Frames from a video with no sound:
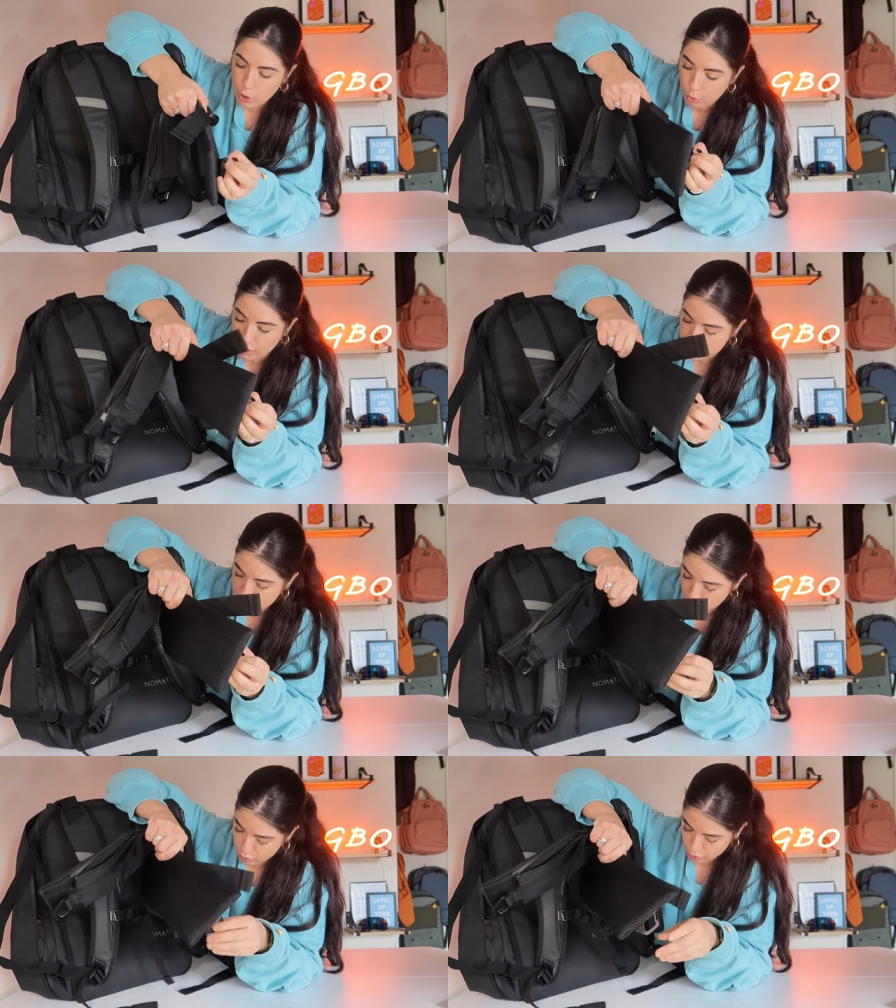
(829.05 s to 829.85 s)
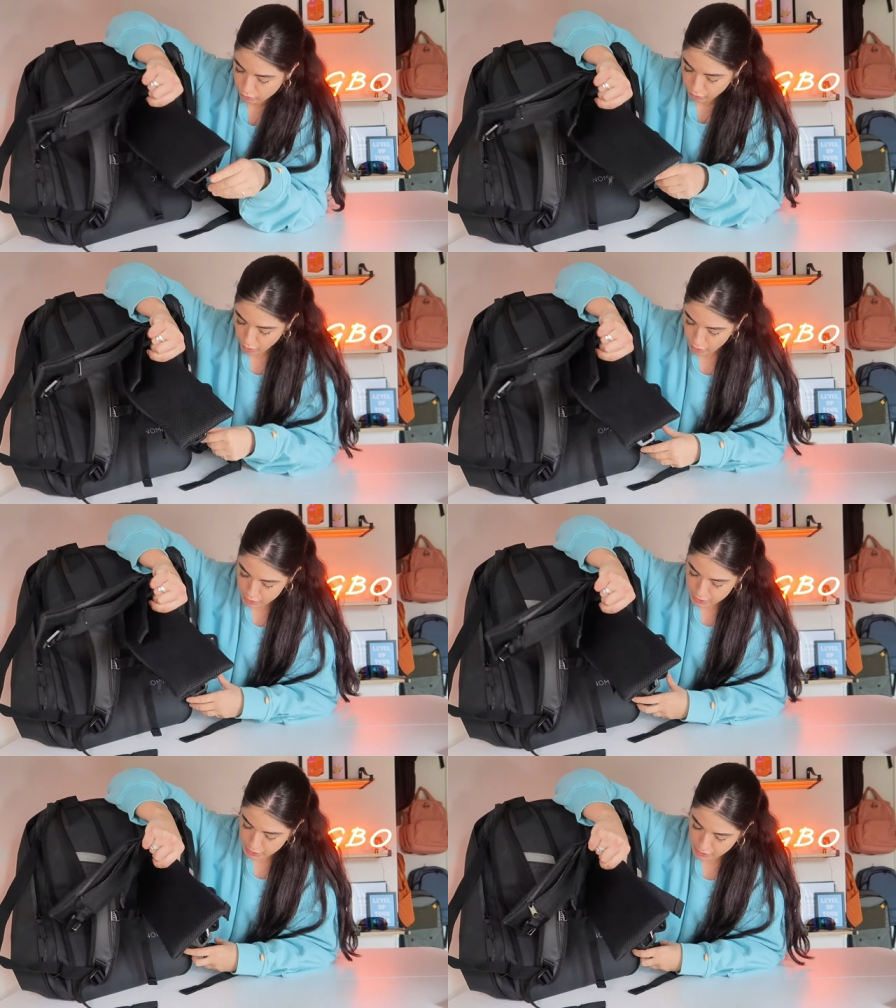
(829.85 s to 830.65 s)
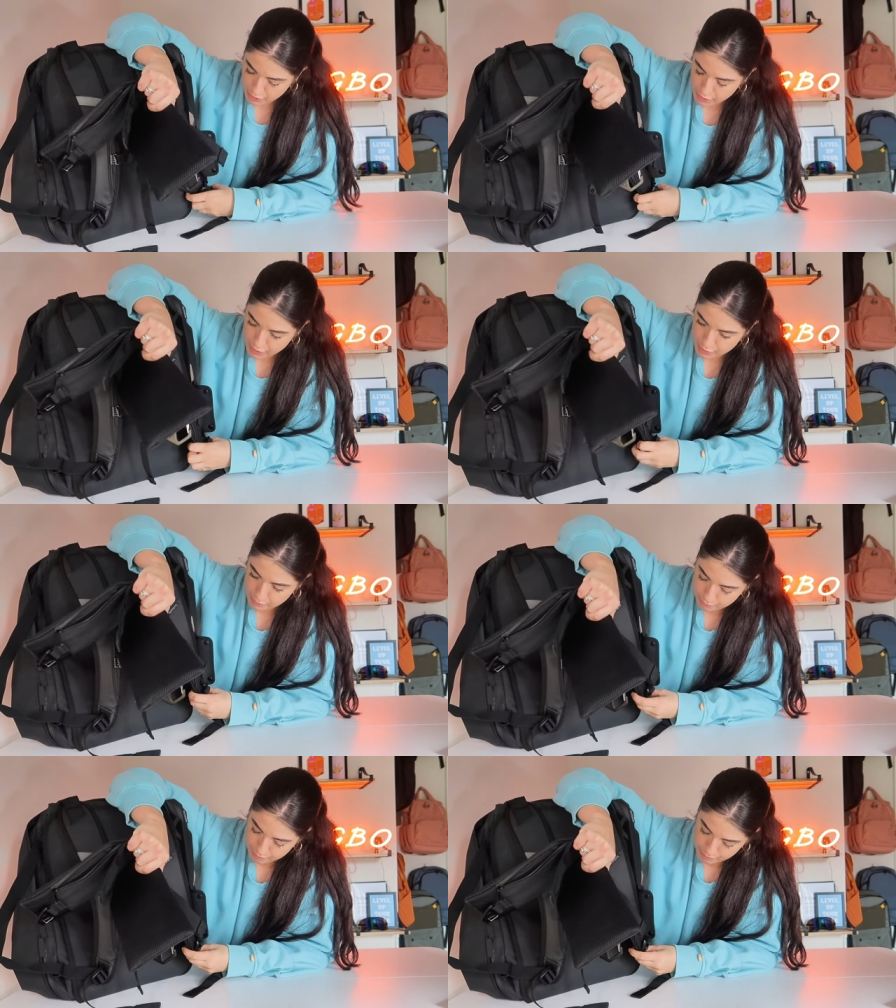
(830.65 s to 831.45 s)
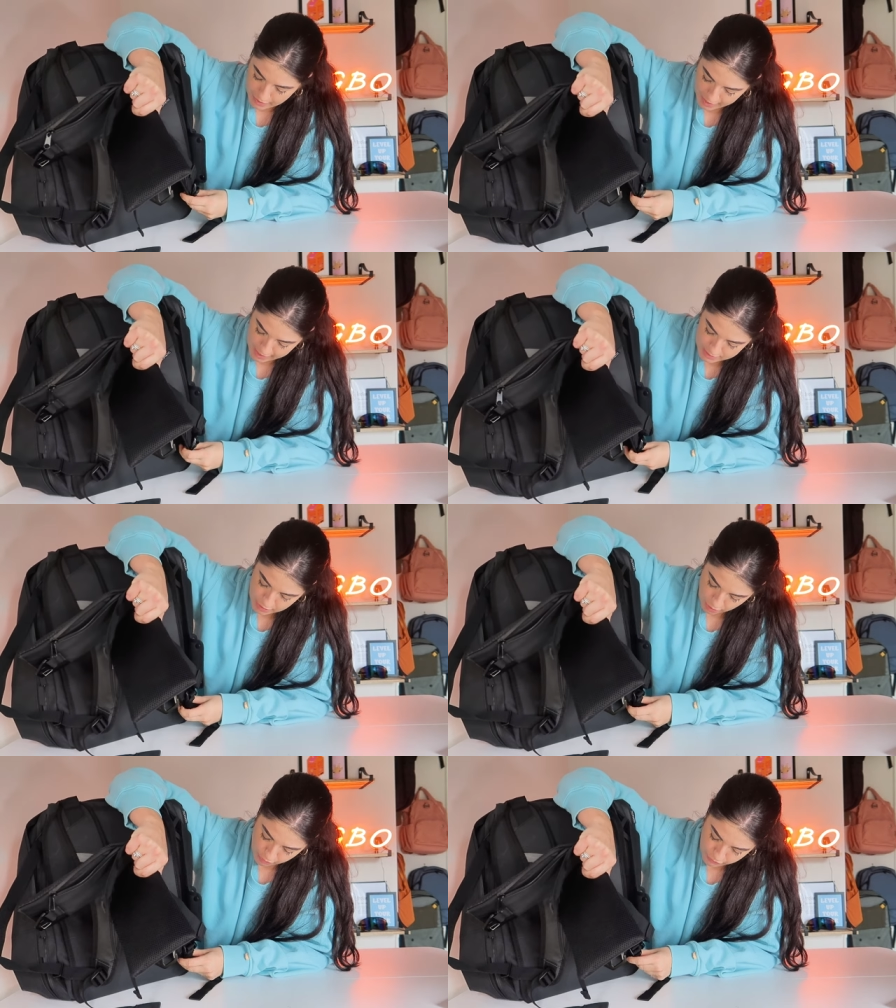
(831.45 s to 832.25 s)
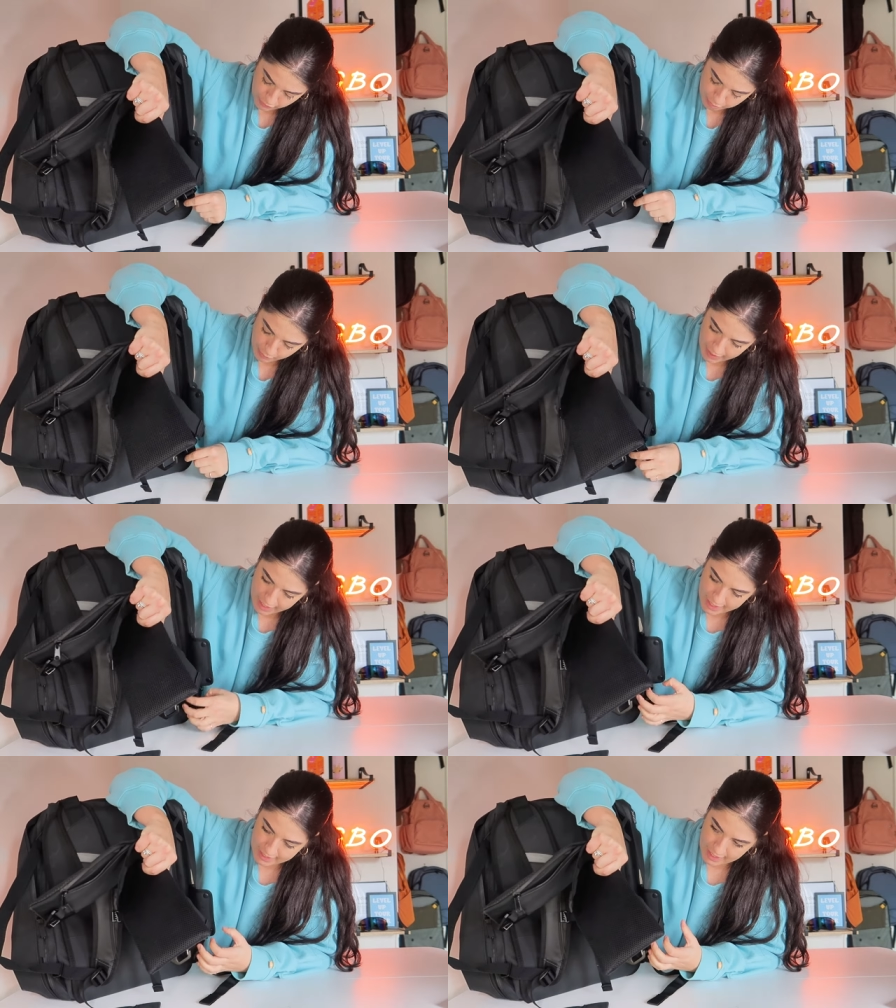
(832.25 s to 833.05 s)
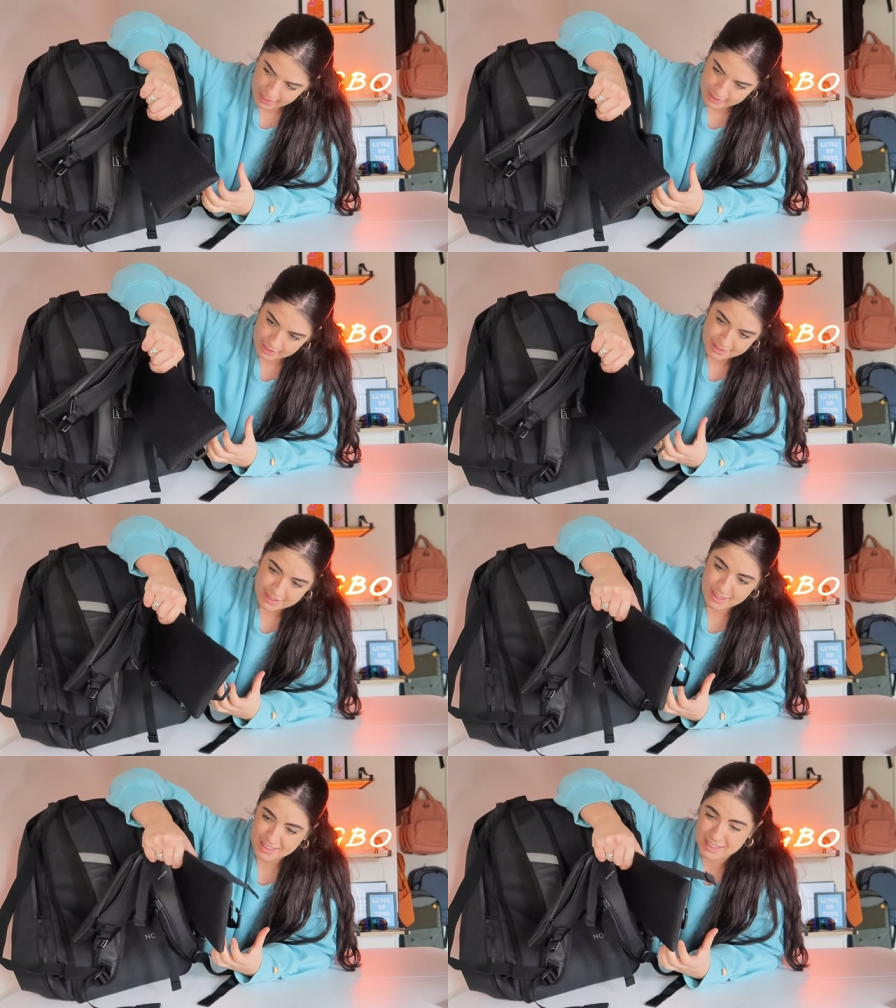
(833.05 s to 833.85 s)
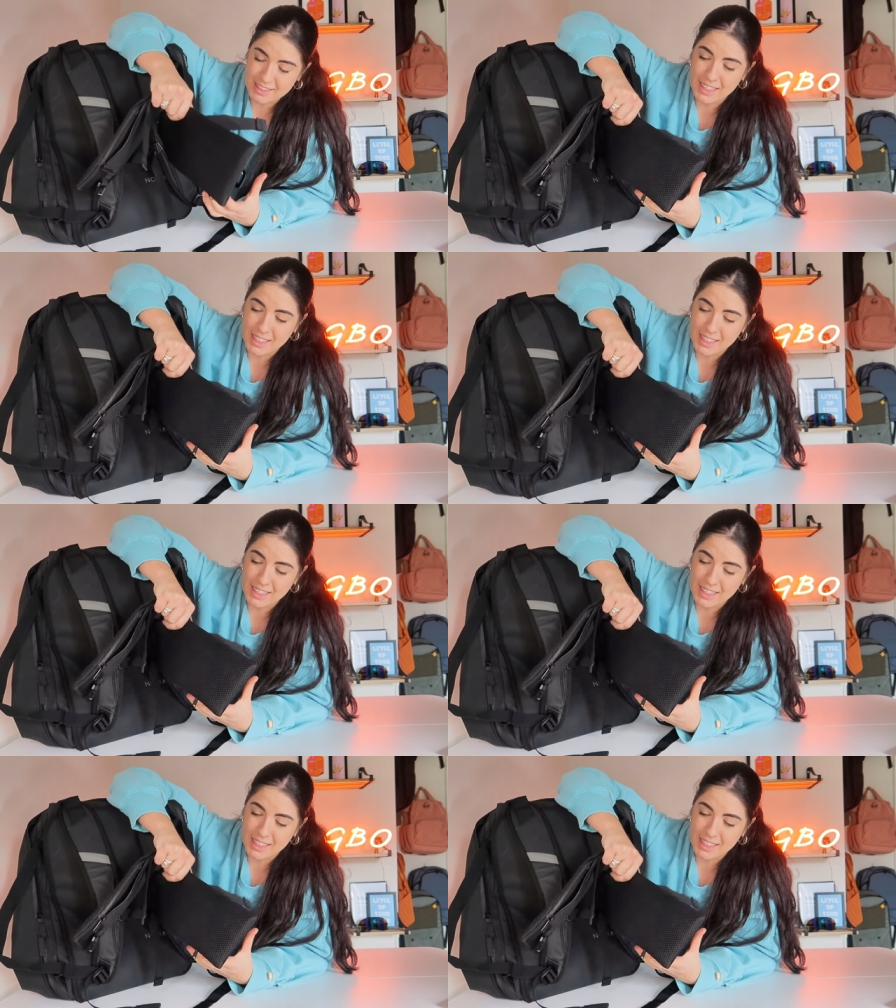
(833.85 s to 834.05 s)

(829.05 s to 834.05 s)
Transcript: which goes around the end of the bag and it sits